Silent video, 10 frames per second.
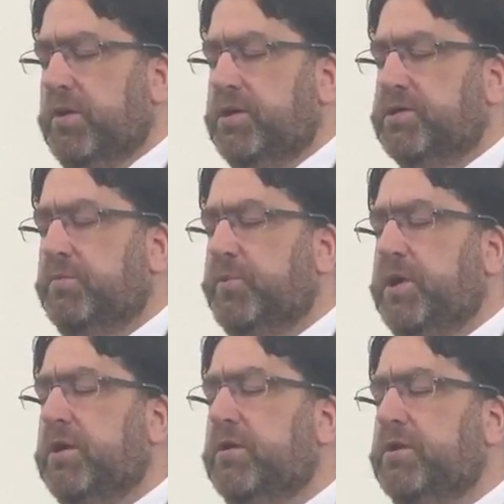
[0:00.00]
it's our
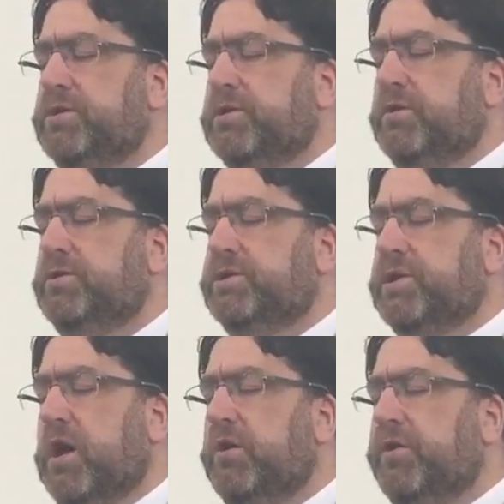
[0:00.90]
prayer and it's our
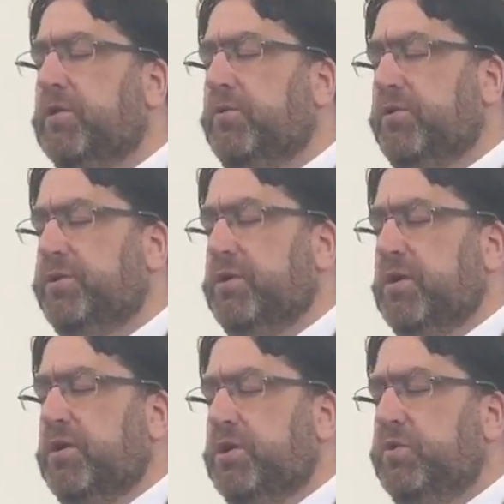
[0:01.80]
desire that, Lord,
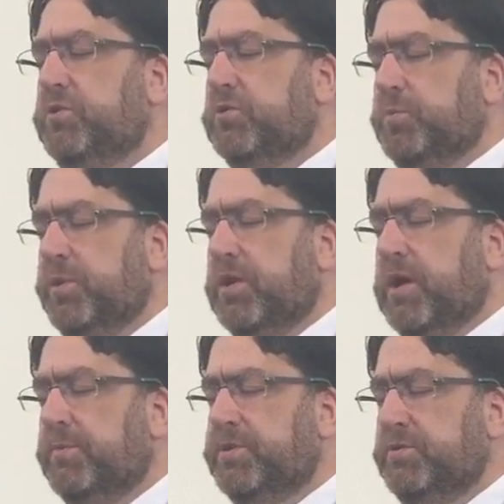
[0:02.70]
you would open it
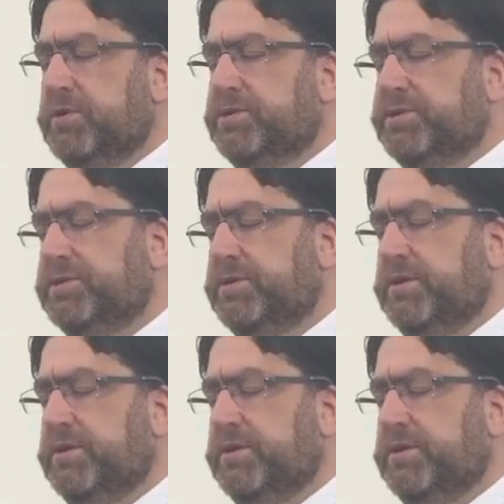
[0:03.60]
up to us.